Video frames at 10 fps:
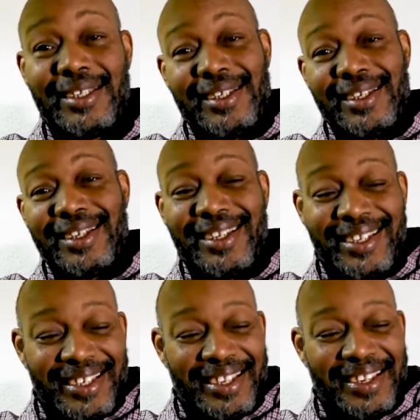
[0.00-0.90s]
What did
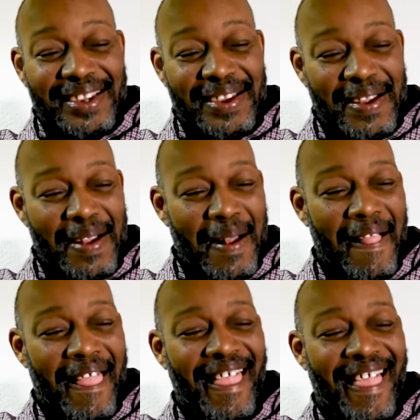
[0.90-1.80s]
the girl say to
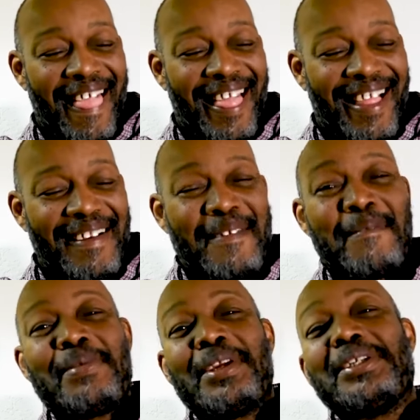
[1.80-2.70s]
Donna just now?
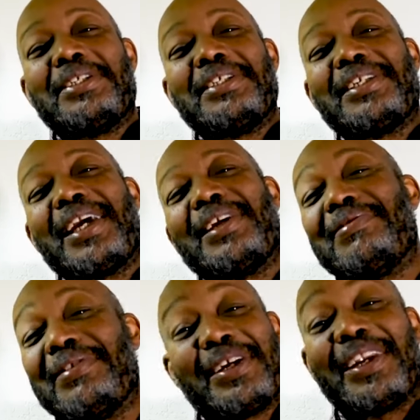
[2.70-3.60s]
She said,
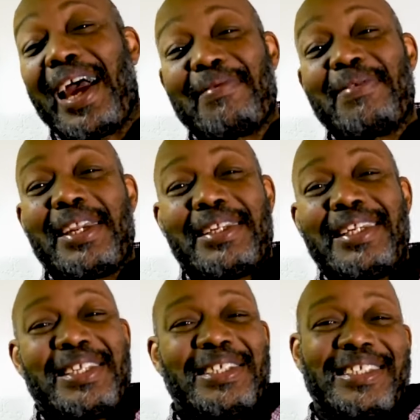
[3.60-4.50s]
you look like me.
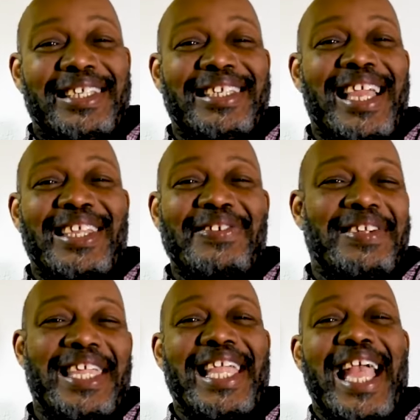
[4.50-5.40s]
He look just like you.
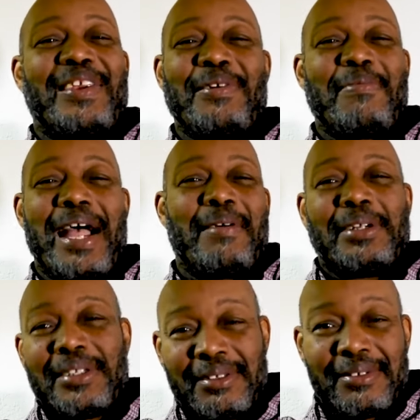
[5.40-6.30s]
He ain't got no mama.